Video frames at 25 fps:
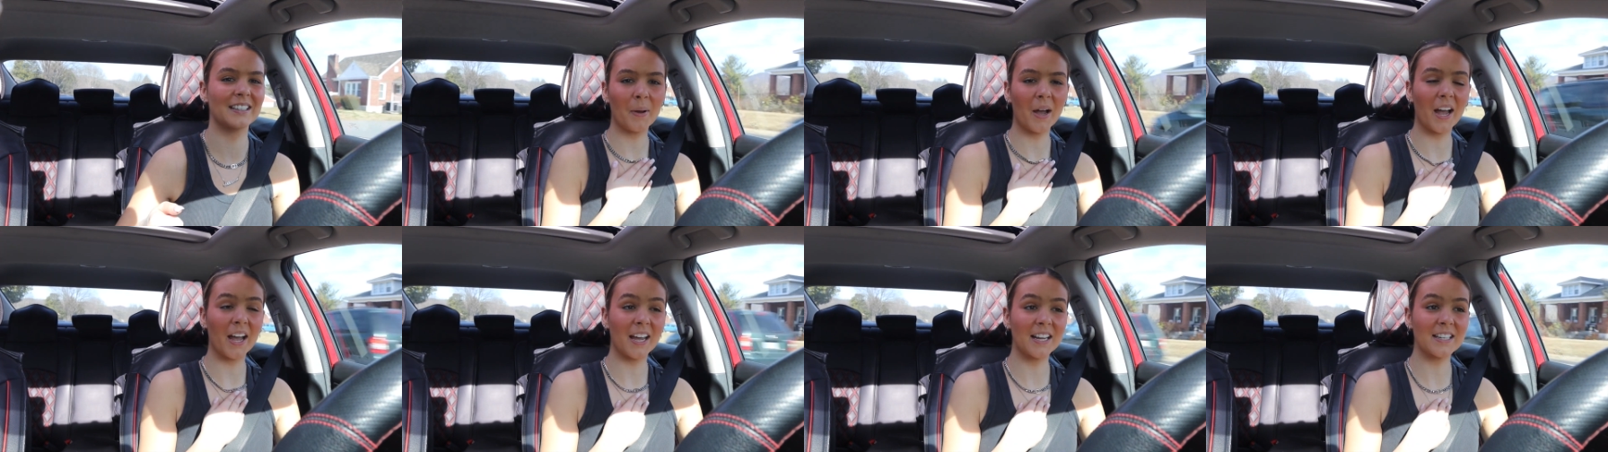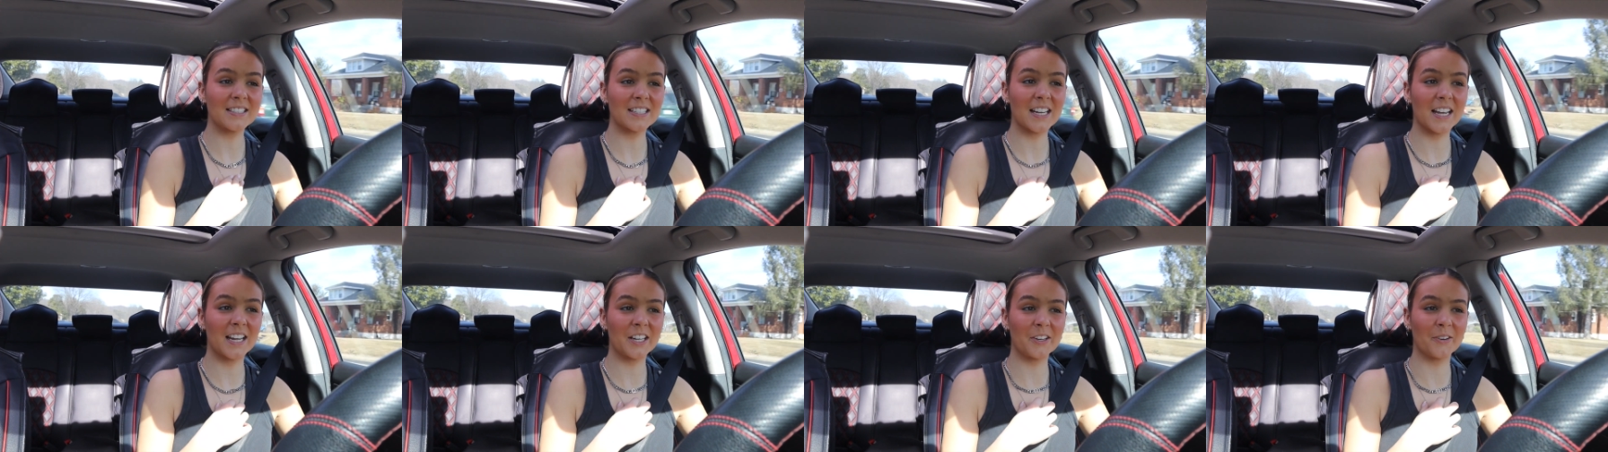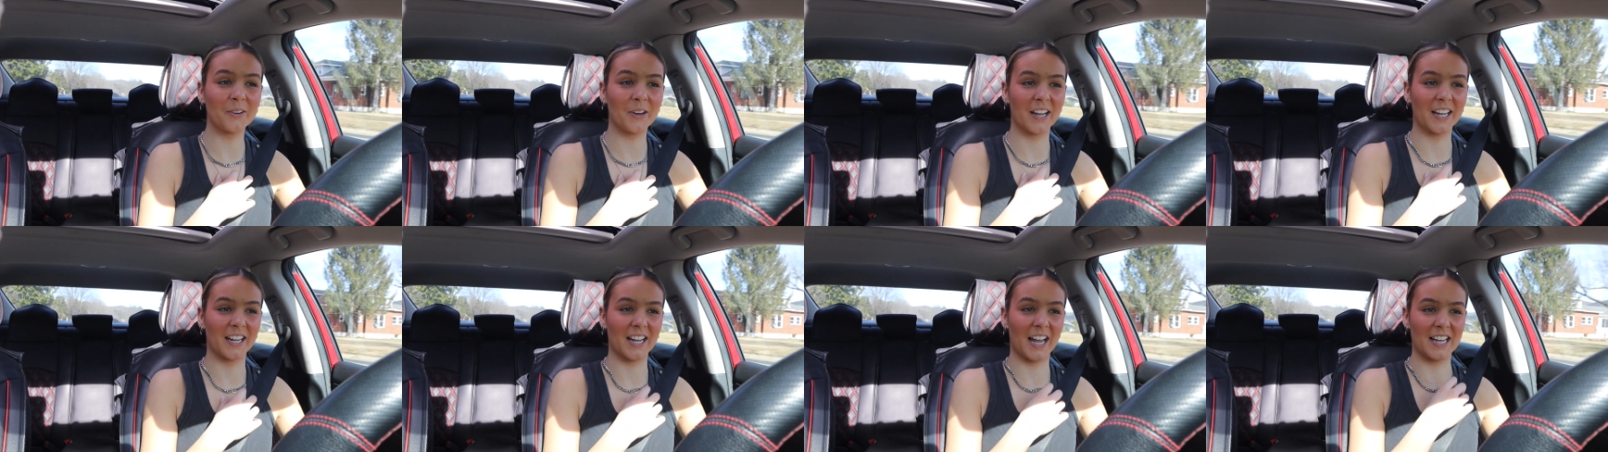But
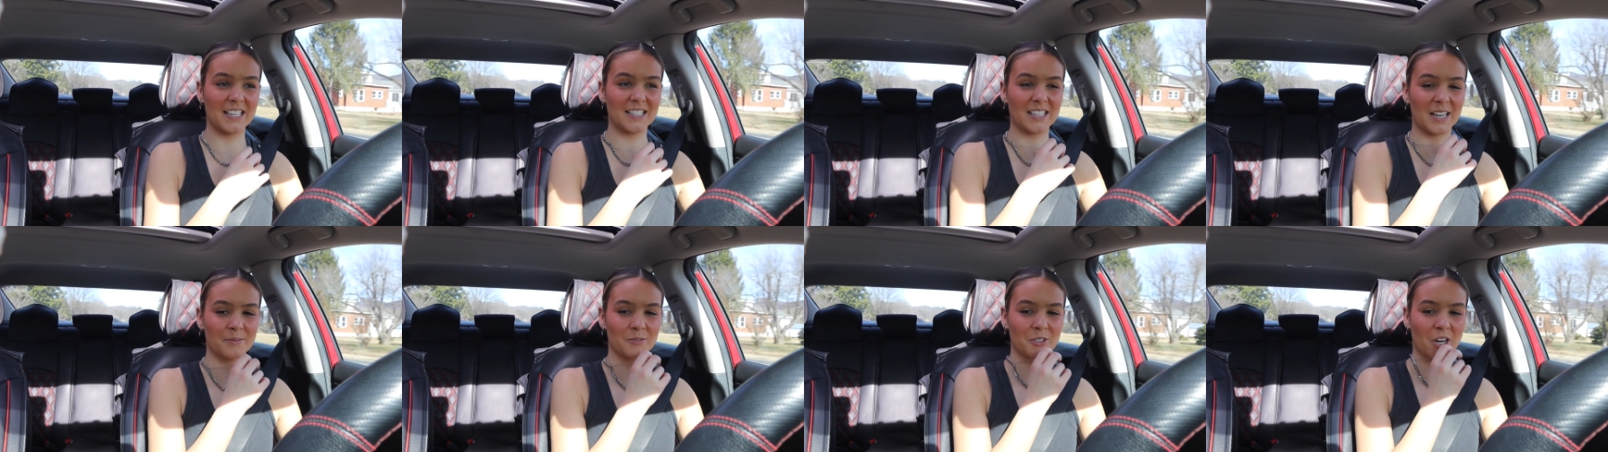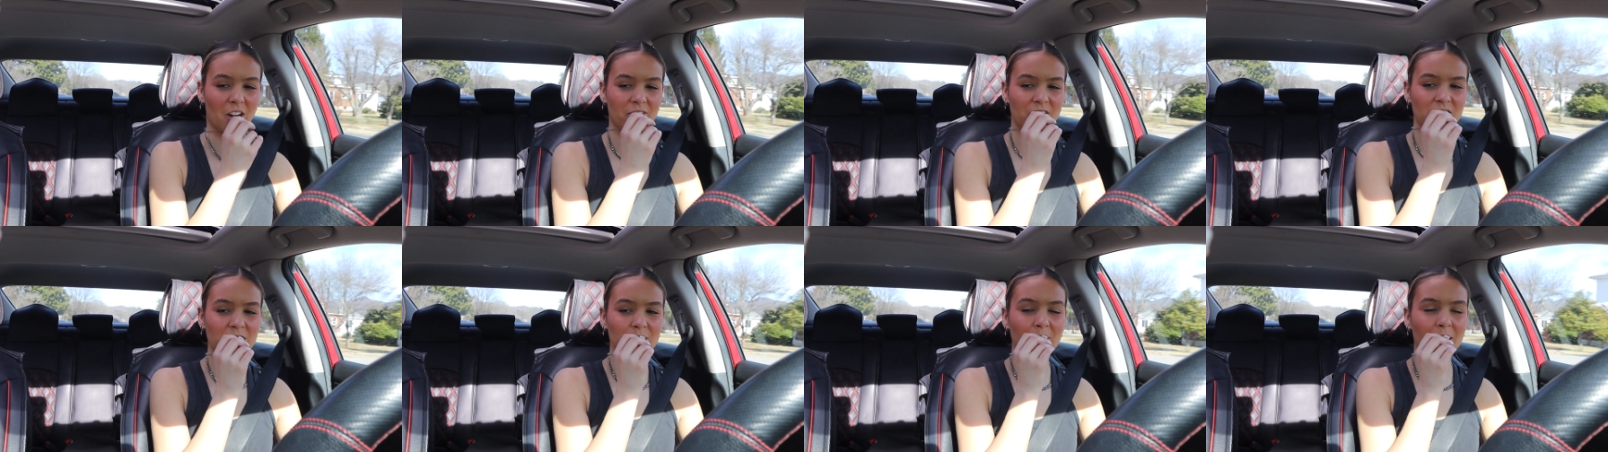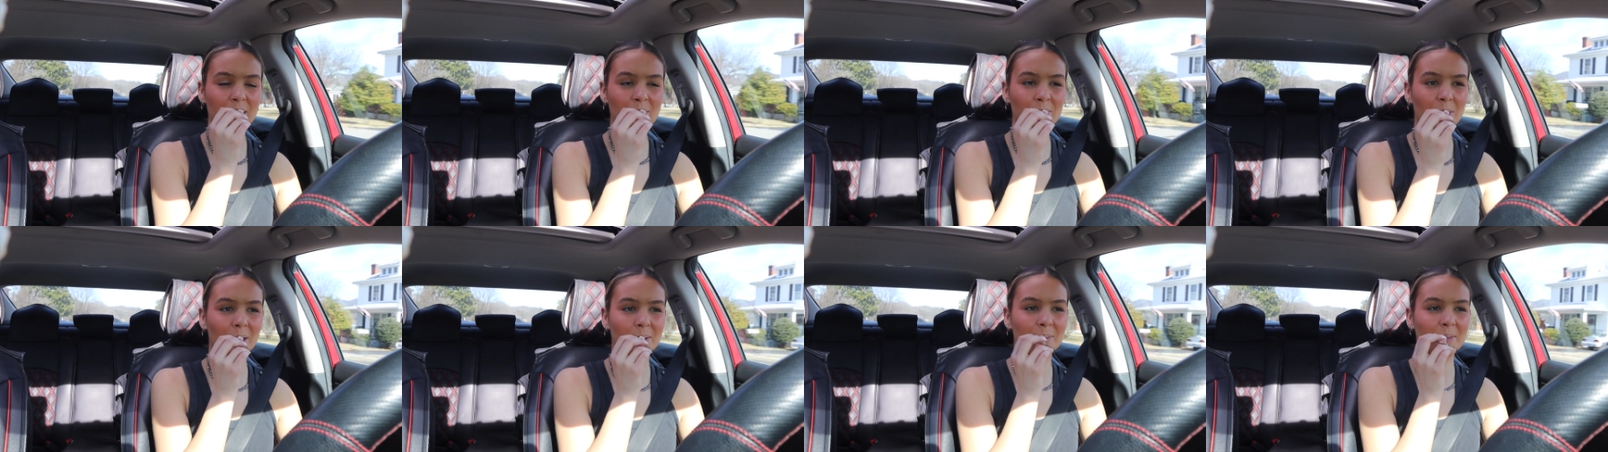anyway, guys, I'm driving to
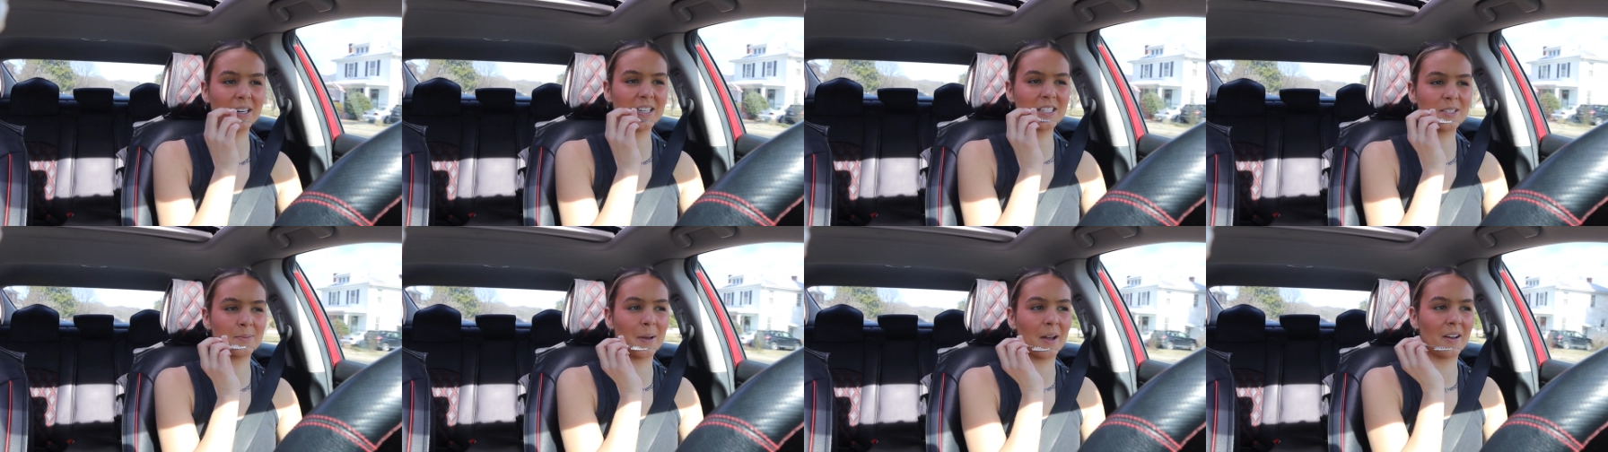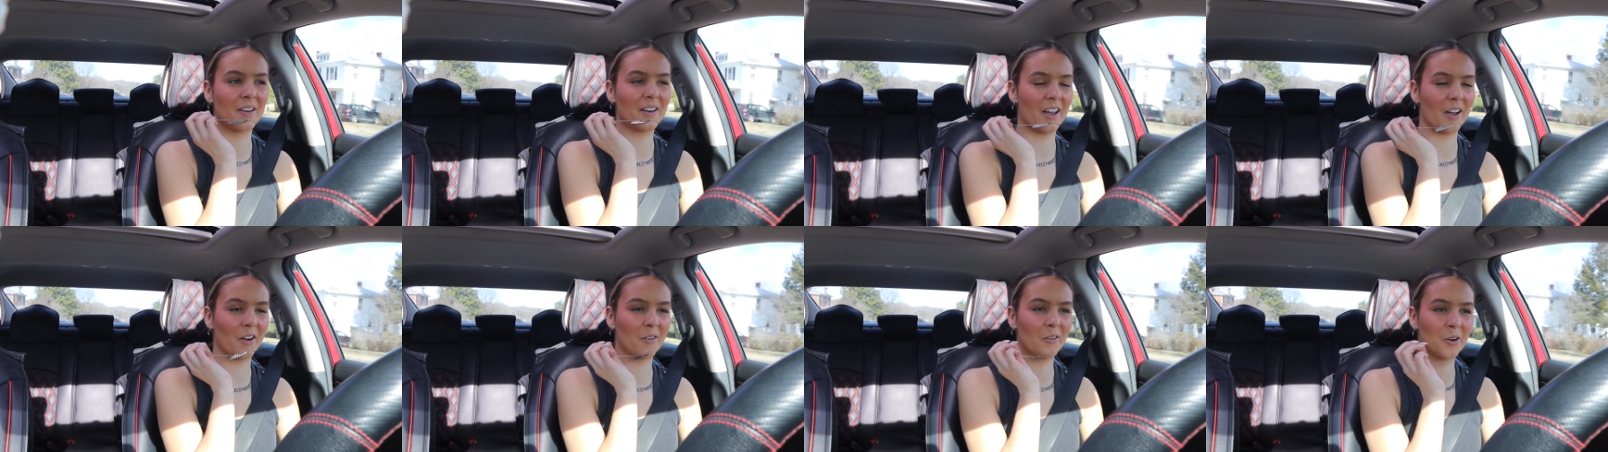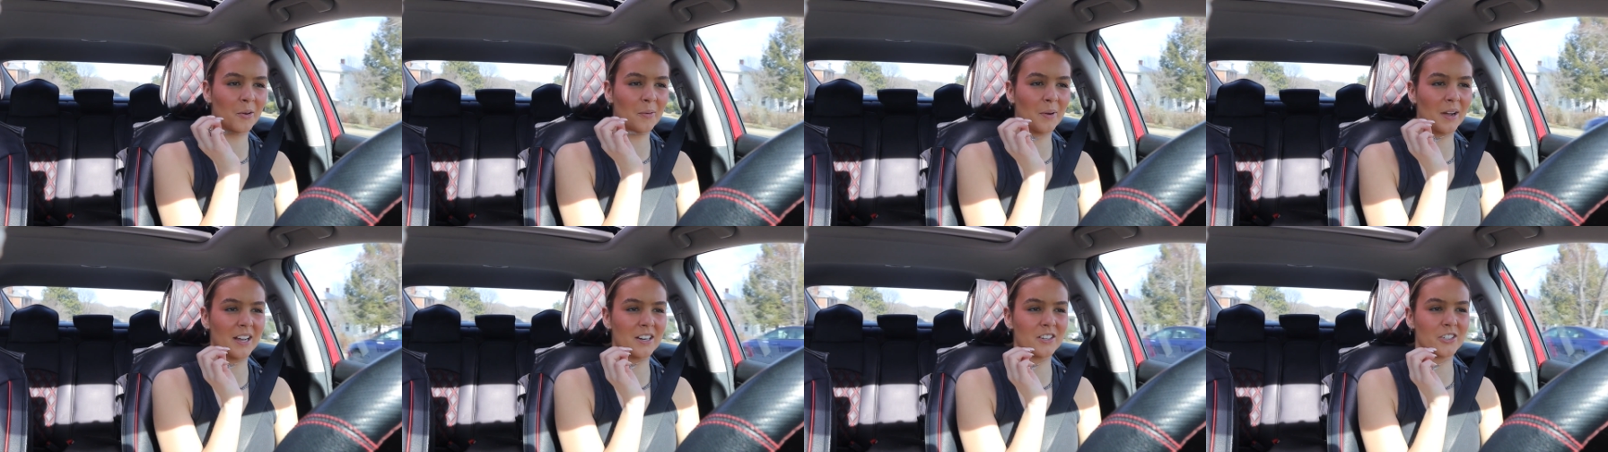my appointment. It's about an
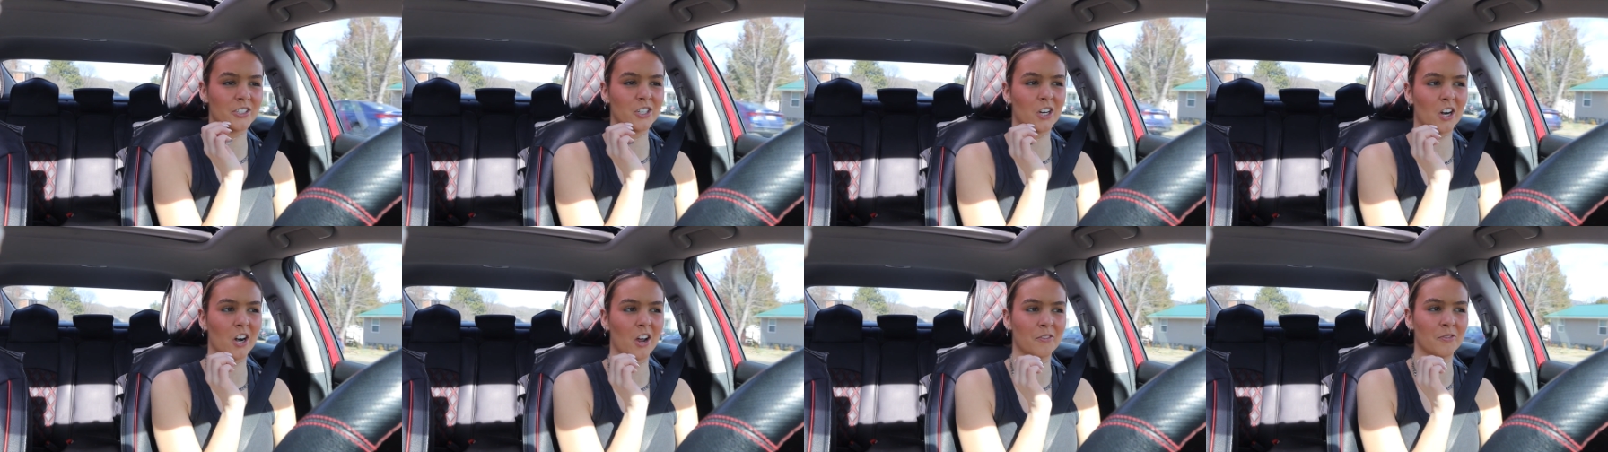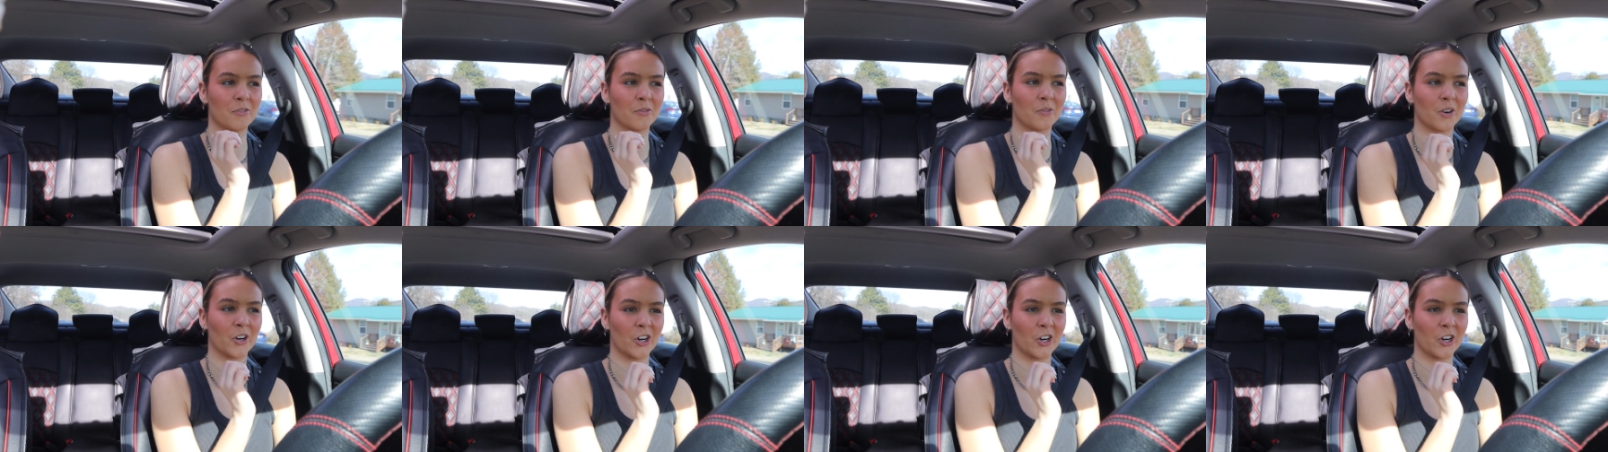hour away. I just got off of